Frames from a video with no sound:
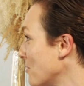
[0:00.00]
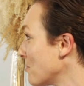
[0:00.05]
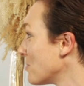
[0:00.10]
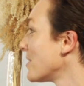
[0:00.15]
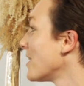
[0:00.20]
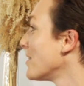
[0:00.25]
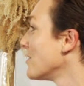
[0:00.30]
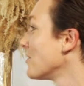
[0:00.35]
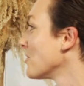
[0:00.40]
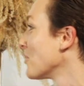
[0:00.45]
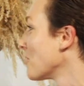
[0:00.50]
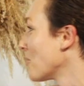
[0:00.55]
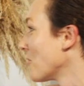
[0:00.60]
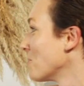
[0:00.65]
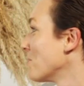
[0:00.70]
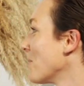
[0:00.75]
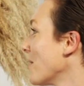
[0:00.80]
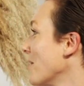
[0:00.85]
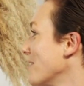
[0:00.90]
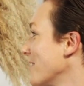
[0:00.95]
Pretend you're your
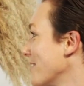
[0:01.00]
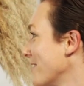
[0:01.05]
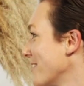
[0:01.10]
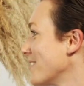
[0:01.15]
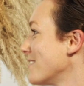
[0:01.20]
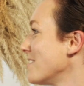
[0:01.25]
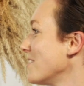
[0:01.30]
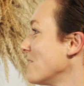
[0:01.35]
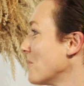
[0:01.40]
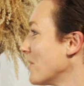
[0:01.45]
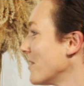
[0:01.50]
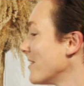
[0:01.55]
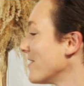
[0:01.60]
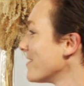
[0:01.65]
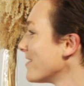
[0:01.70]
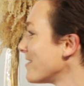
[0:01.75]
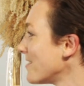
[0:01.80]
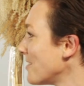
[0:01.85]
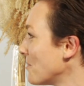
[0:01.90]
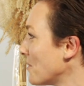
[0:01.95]
own partner and see what
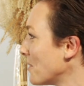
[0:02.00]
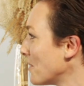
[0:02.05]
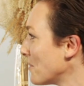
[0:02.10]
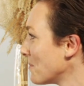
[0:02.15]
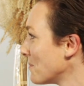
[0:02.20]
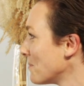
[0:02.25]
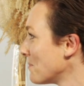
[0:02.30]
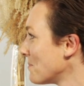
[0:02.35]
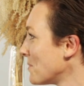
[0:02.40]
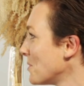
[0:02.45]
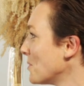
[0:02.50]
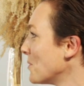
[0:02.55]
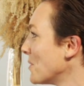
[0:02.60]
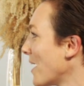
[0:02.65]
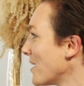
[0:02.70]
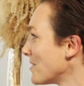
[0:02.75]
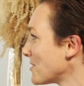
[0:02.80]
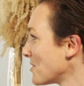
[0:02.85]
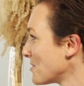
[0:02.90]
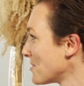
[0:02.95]
you would
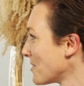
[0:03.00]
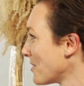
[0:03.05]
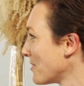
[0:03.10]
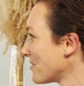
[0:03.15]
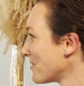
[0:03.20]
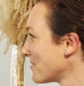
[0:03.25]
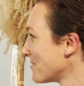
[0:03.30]
ask yourself.